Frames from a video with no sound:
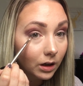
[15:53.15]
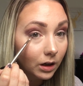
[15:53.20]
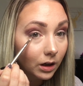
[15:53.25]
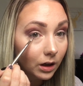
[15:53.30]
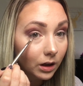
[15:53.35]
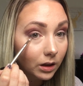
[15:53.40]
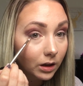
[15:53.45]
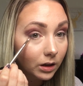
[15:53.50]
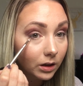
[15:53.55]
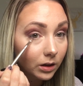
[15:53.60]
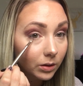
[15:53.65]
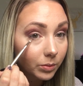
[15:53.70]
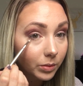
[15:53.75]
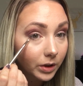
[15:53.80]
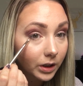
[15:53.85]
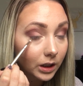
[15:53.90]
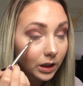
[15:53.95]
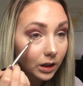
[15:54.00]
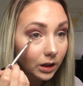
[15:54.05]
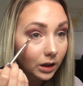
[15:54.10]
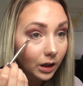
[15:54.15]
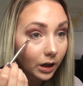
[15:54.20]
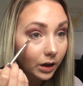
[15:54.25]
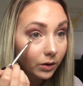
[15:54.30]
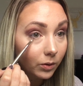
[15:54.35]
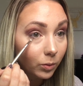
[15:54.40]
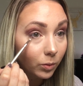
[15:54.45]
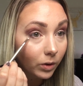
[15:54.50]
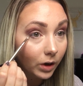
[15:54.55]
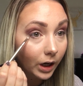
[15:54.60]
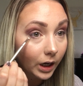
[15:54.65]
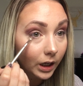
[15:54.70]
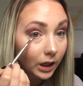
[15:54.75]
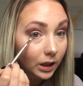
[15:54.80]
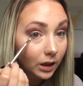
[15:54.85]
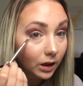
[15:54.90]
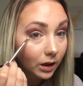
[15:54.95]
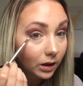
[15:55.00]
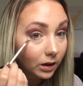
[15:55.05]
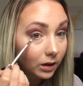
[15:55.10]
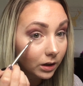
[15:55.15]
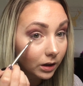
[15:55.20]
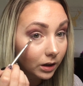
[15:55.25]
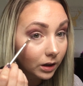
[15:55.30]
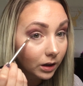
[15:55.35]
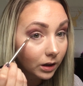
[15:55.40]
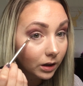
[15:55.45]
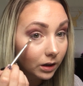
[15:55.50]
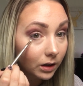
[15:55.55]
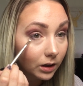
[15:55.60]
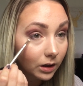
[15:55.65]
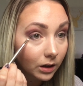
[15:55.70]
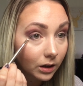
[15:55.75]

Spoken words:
and then you're bringing that right under